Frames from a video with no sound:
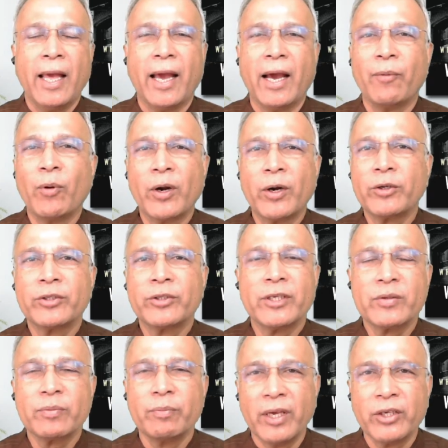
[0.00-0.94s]
I wanted to
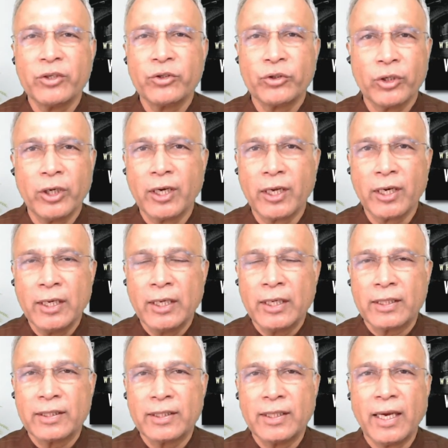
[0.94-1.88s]
just make sure
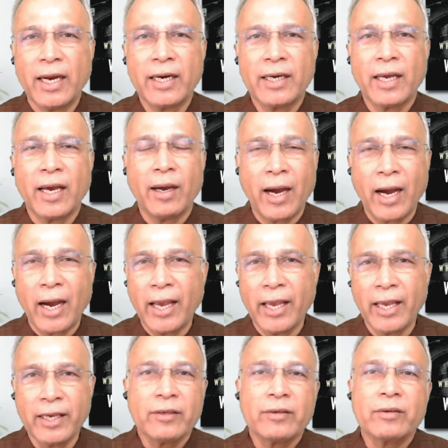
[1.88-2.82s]
that
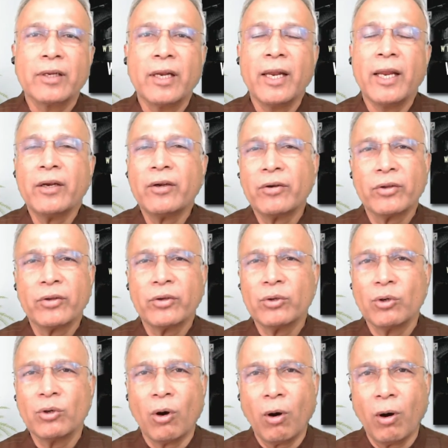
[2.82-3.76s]
I relate to
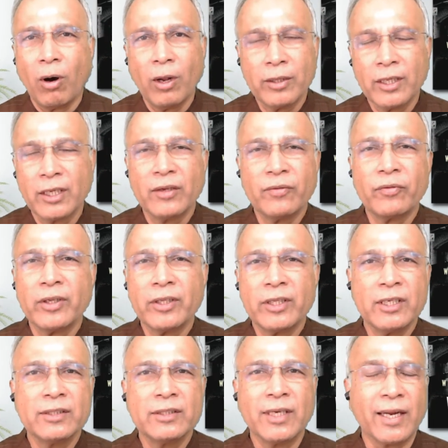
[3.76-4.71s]
you all the
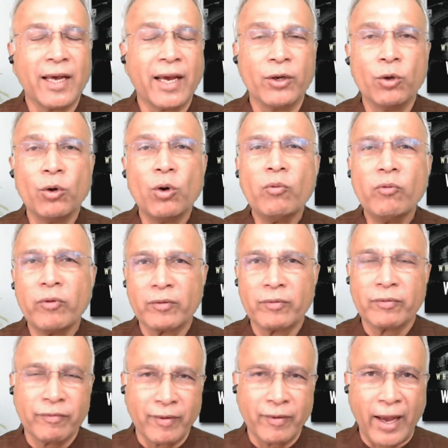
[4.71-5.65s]
different things that I know
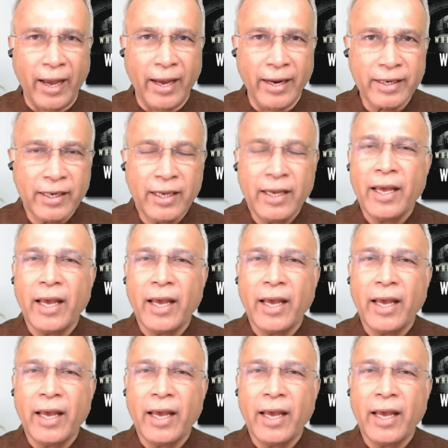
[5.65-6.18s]
for fact